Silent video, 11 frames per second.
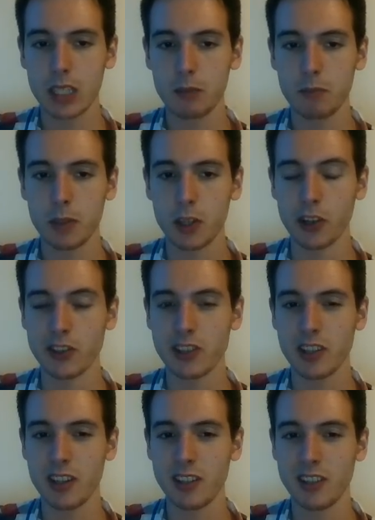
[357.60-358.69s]
Because
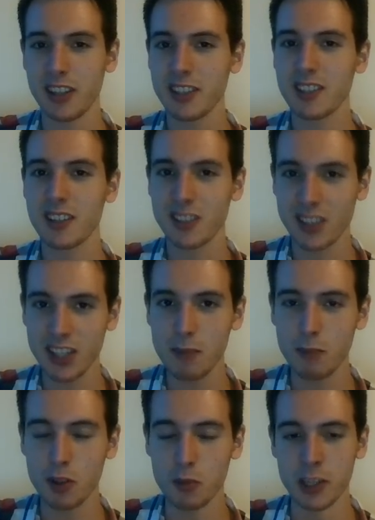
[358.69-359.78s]
this
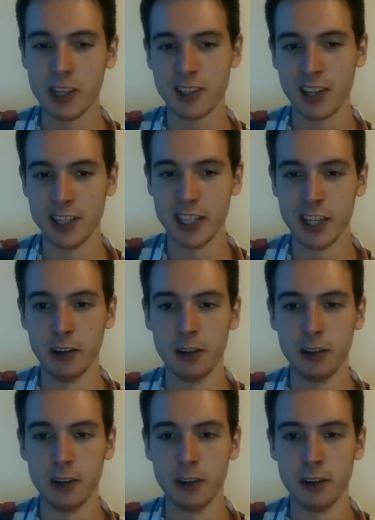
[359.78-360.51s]
seemed to be his idea.